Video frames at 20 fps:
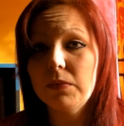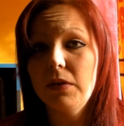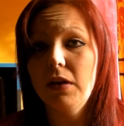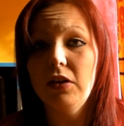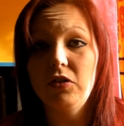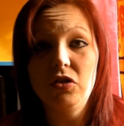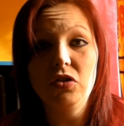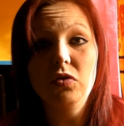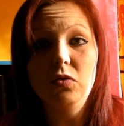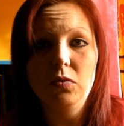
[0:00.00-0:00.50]
I
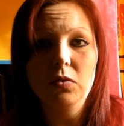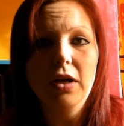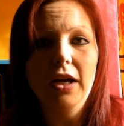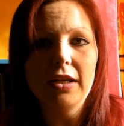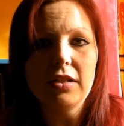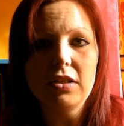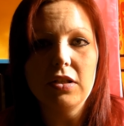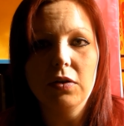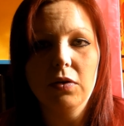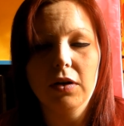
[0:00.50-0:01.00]
do
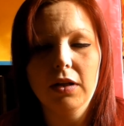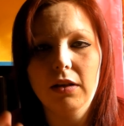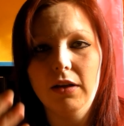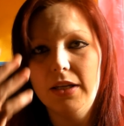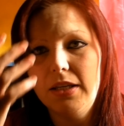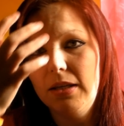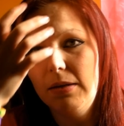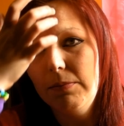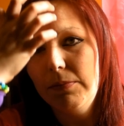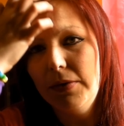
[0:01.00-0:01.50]
actually quite like
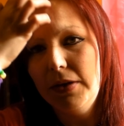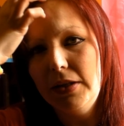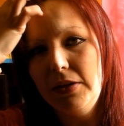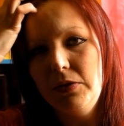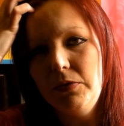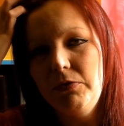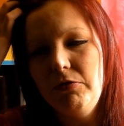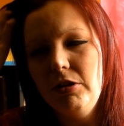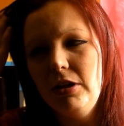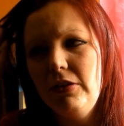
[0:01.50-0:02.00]
him. I think
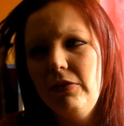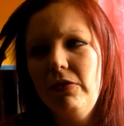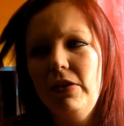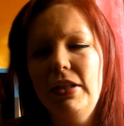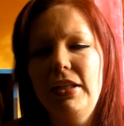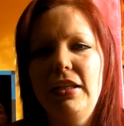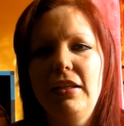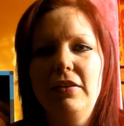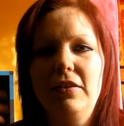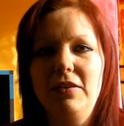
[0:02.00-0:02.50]
he's really
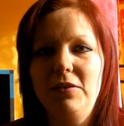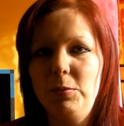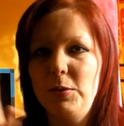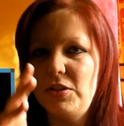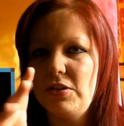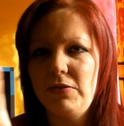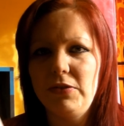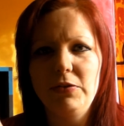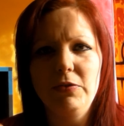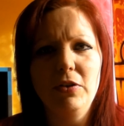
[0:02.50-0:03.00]
funny,
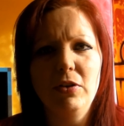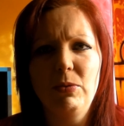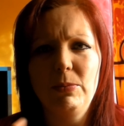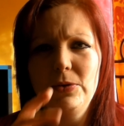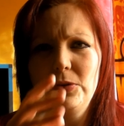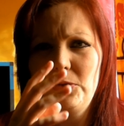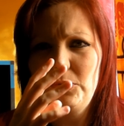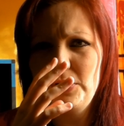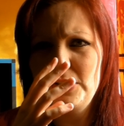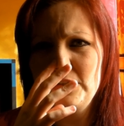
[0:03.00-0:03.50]
especially if you follow him on
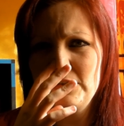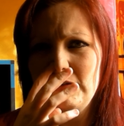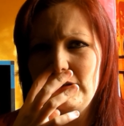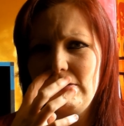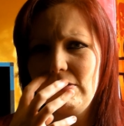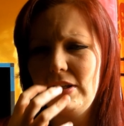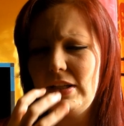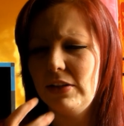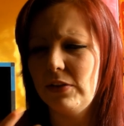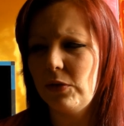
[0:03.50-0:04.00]
Twitter. He
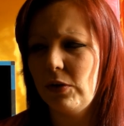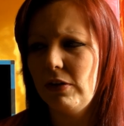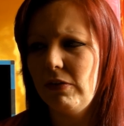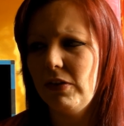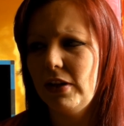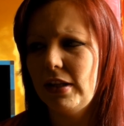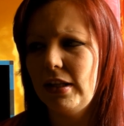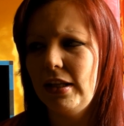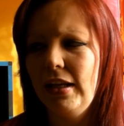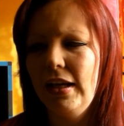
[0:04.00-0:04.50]
really is quite
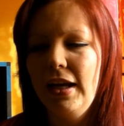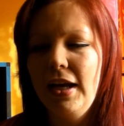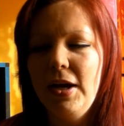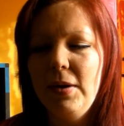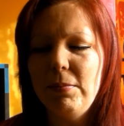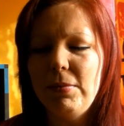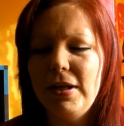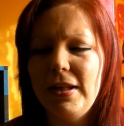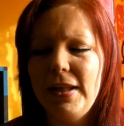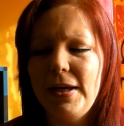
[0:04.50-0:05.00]
funny.
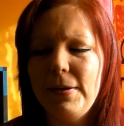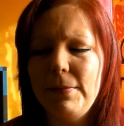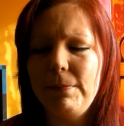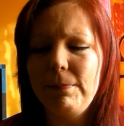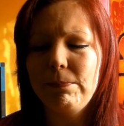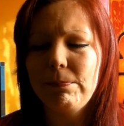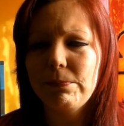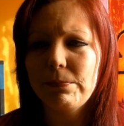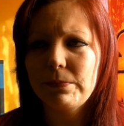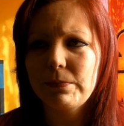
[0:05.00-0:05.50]
But um,
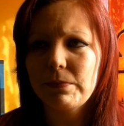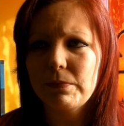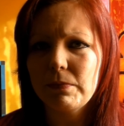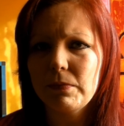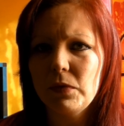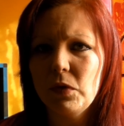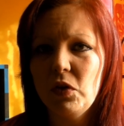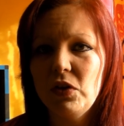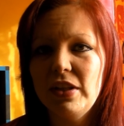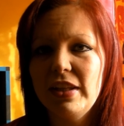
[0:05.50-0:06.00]

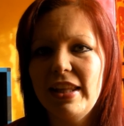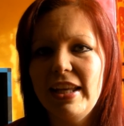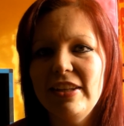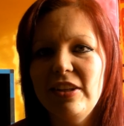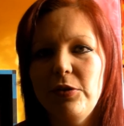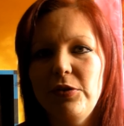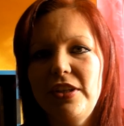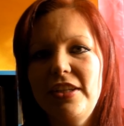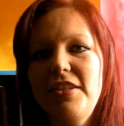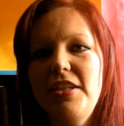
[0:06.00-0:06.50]
on the other hand, I
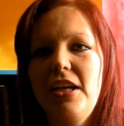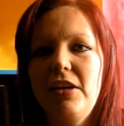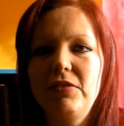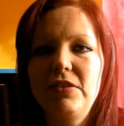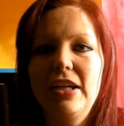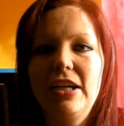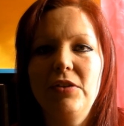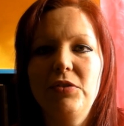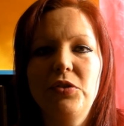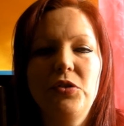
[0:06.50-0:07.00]
was actually out of
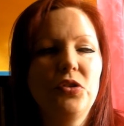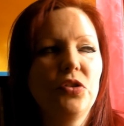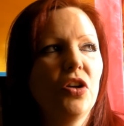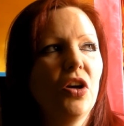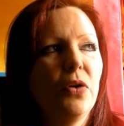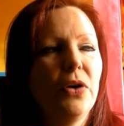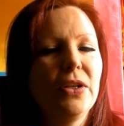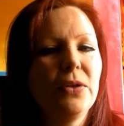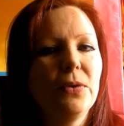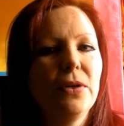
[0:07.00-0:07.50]
town and couldn't go
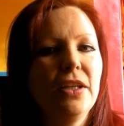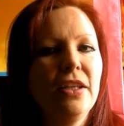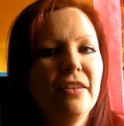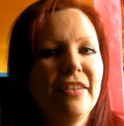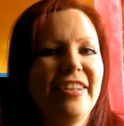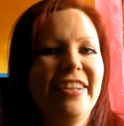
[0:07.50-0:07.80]
anyway.